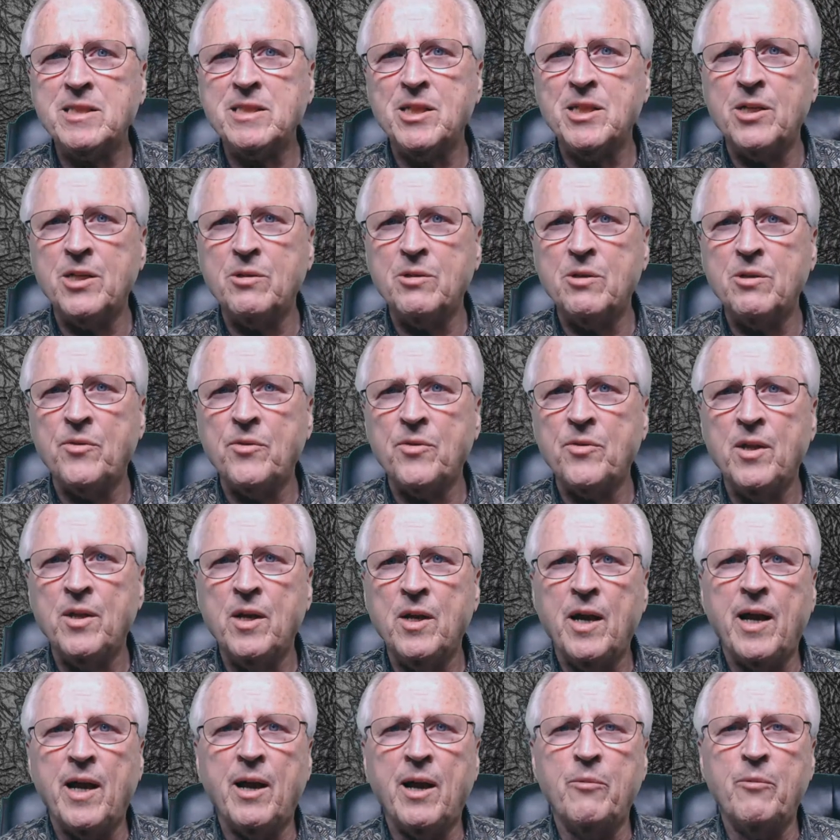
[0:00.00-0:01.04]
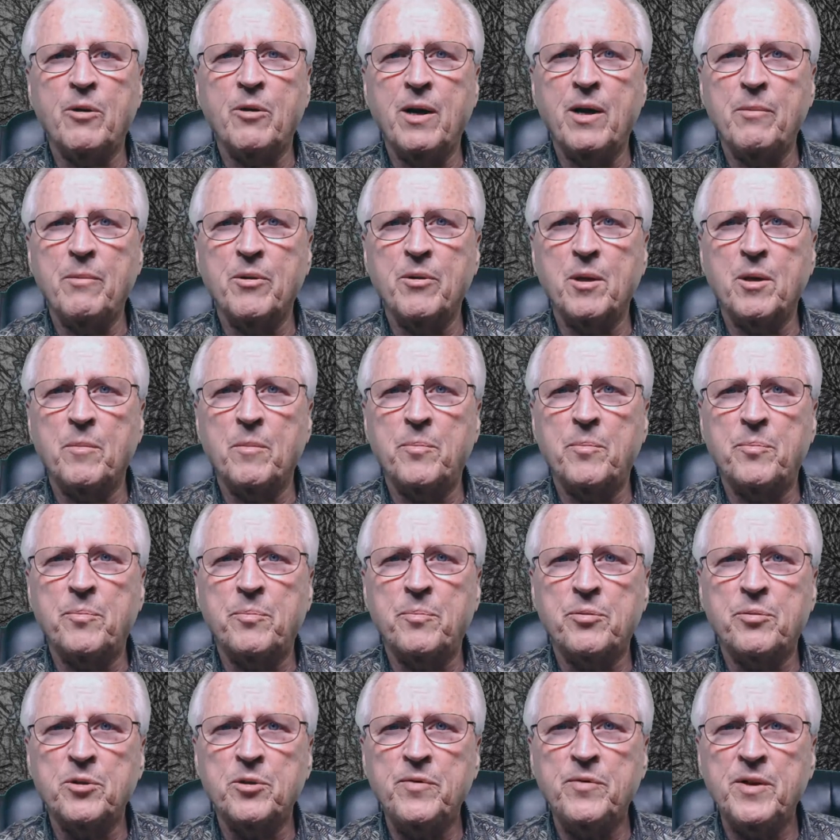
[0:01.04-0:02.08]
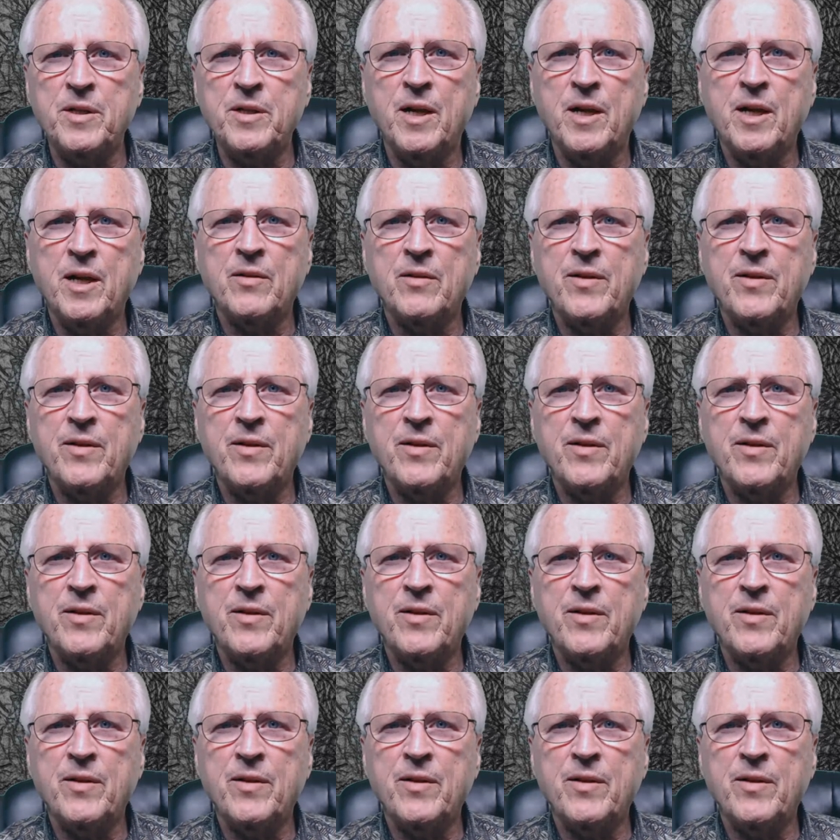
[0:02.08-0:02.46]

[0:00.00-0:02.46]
under oath and we're able to prove it,